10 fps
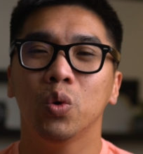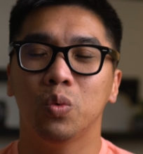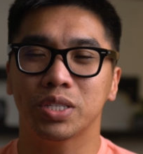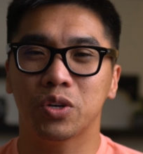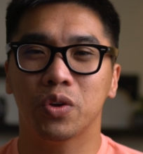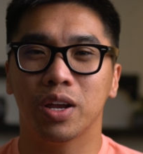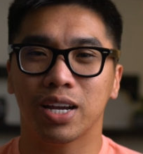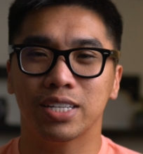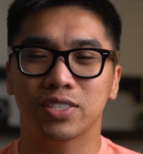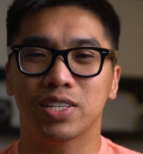What's going on,
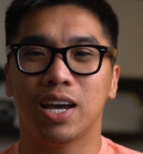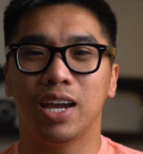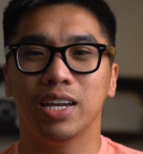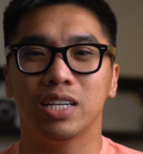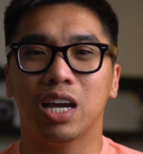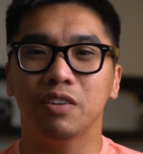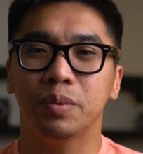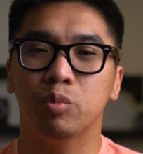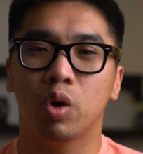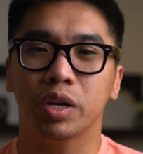guys? It's Hi, and I've
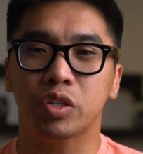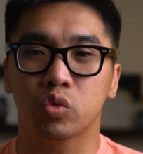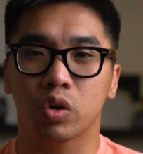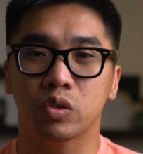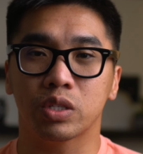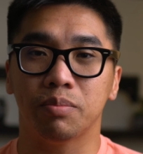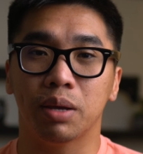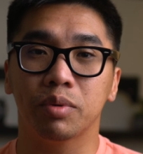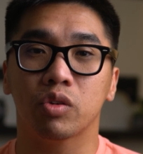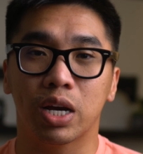been wanting to grow some
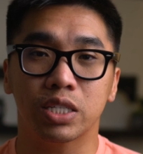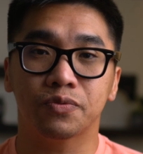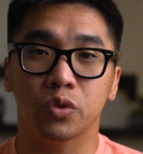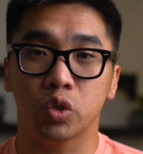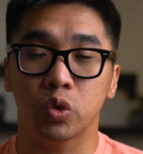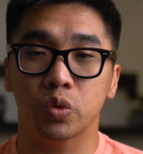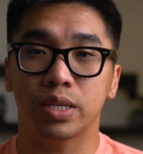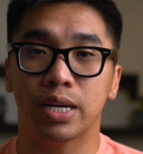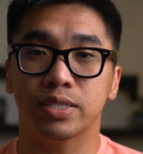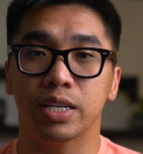lemongrass for use
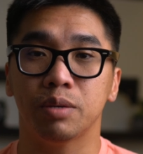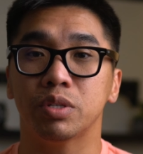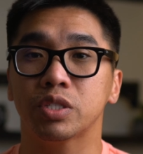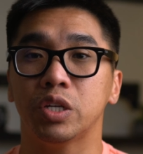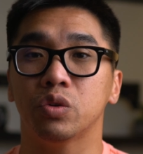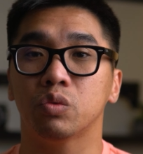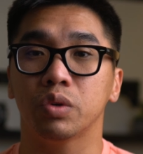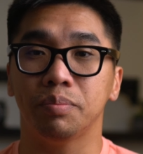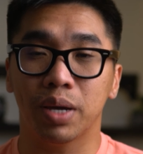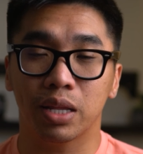as a mosquito
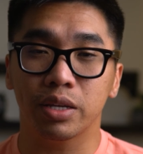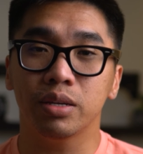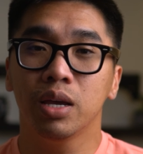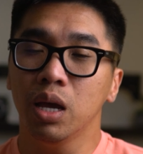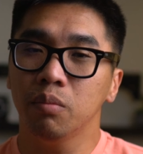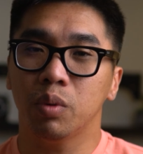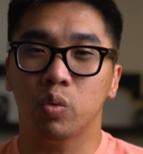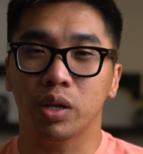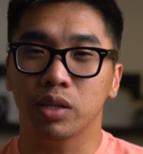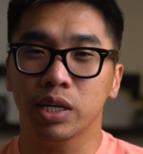repellent, but
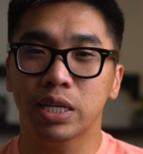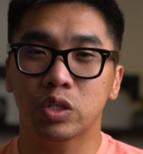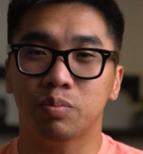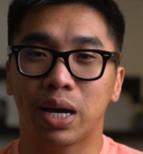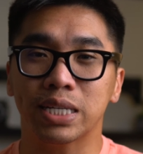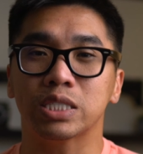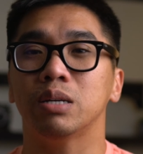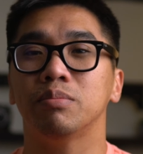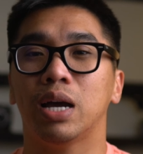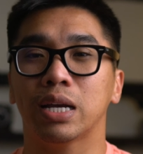when looking to buy
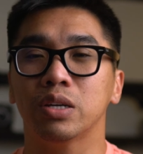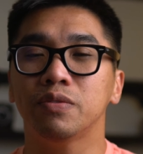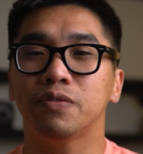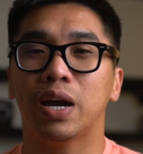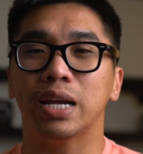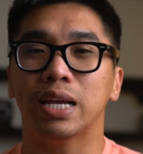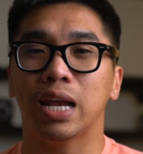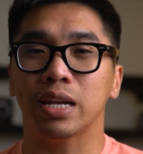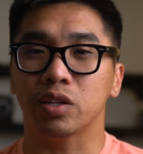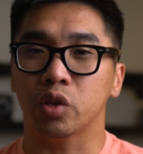some, I couldn't find
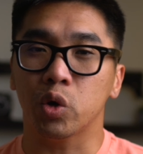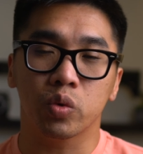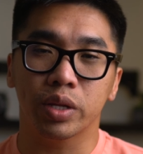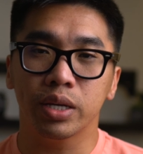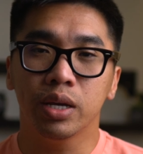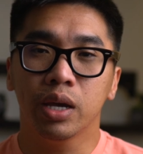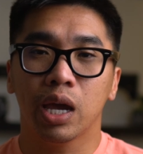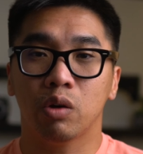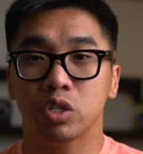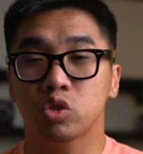any locally,
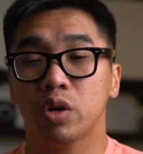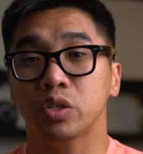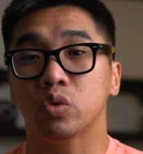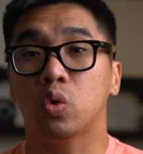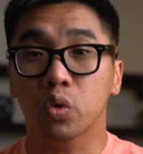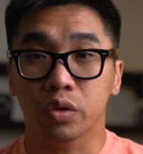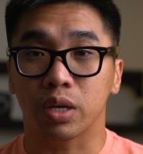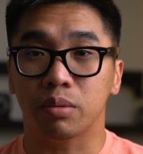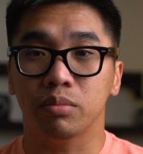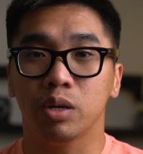and when trying to order
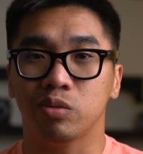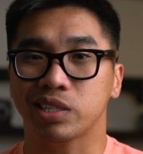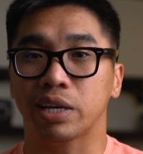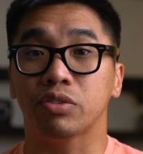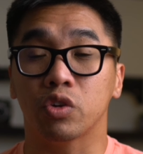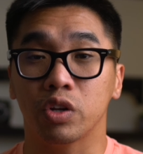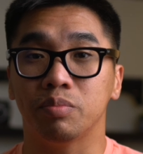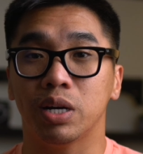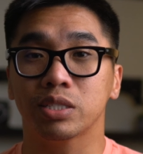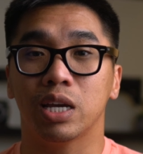them, it was like 30
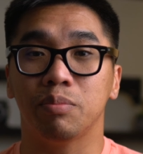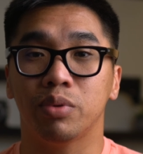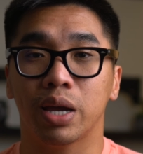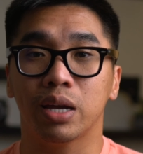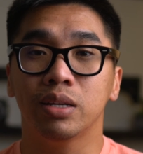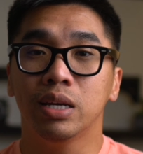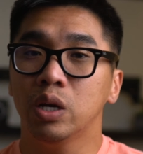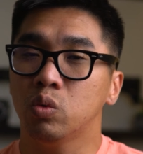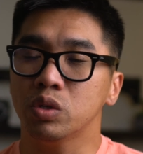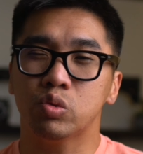bucks a plant,
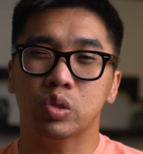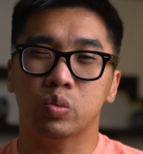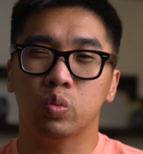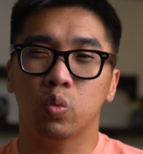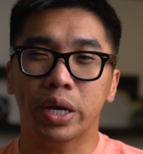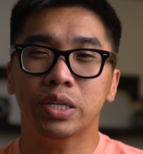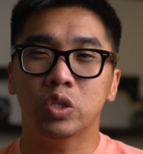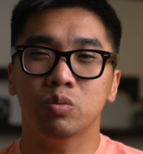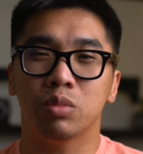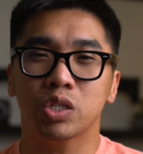which was way
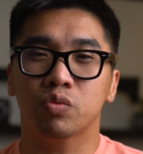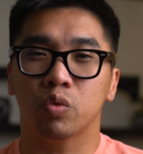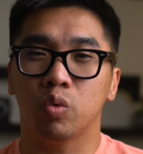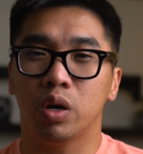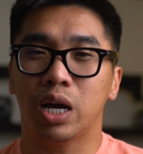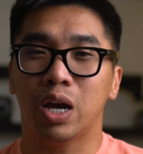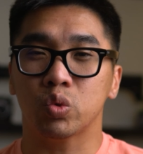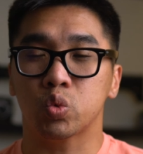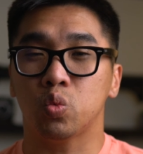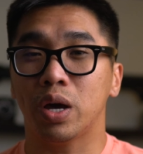too much for what I
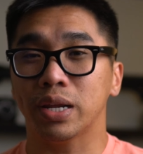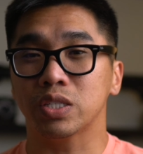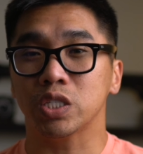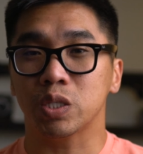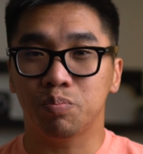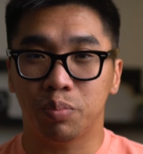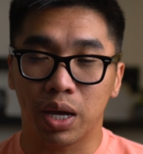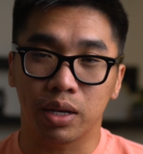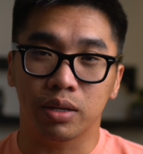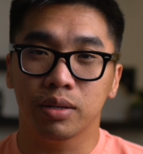was wanting to spend.